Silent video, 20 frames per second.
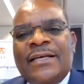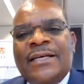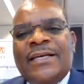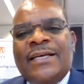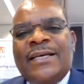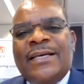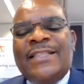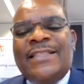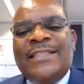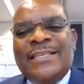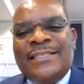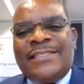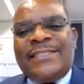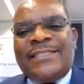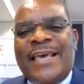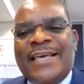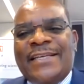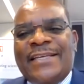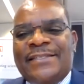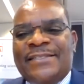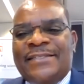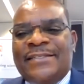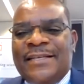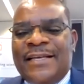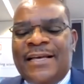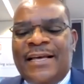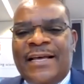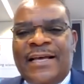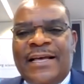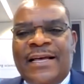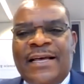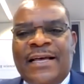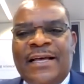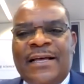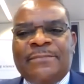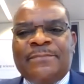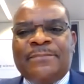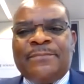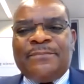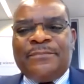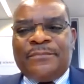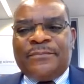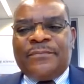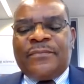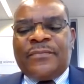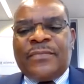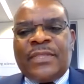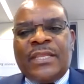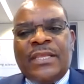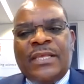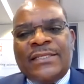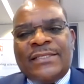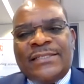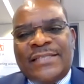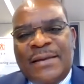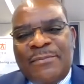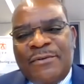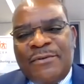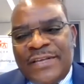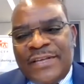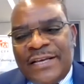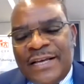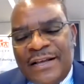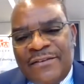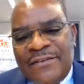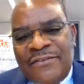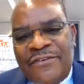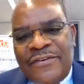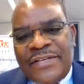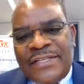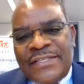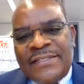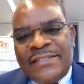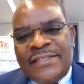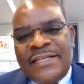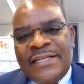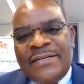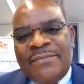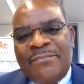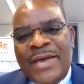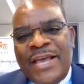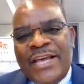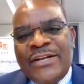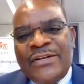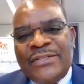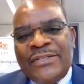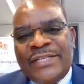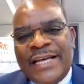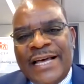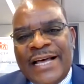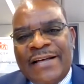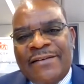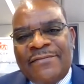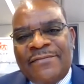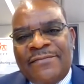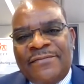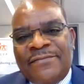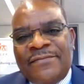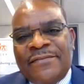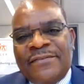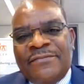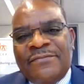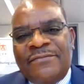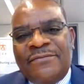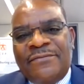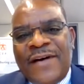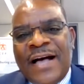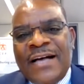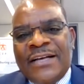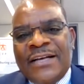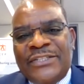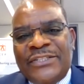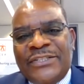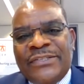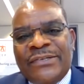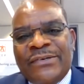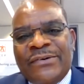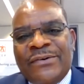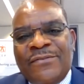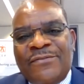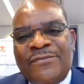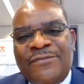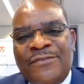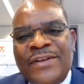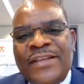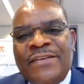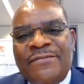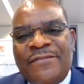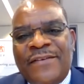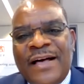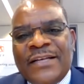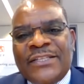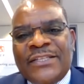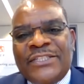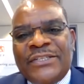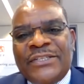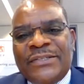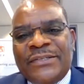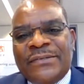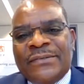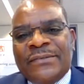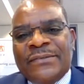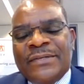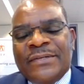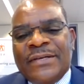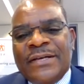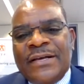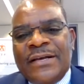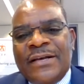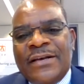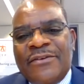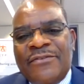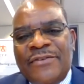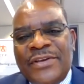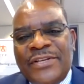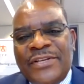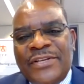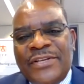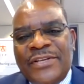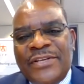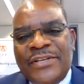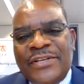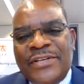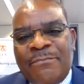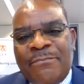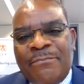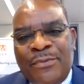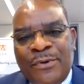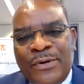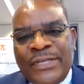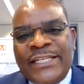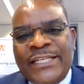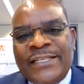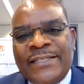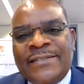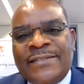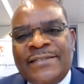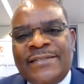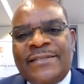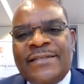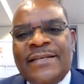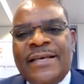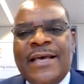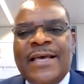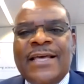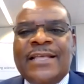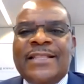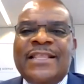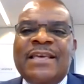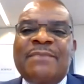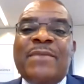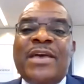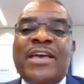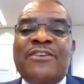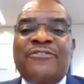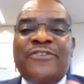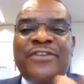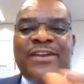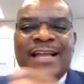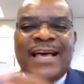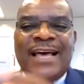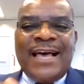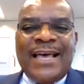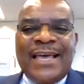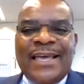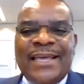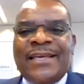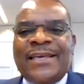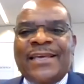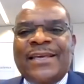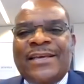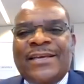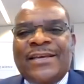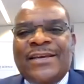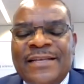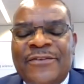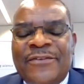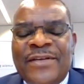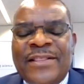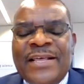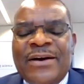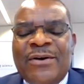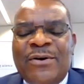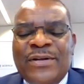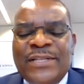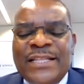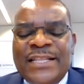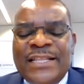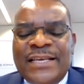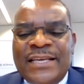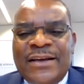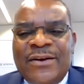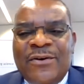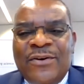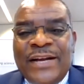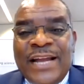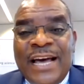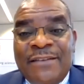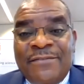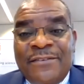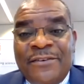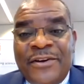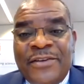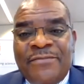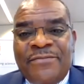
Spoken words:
In this case, some of the countries that may not have functional or fully functional regulatory bodies, they may rely rather on AVAREF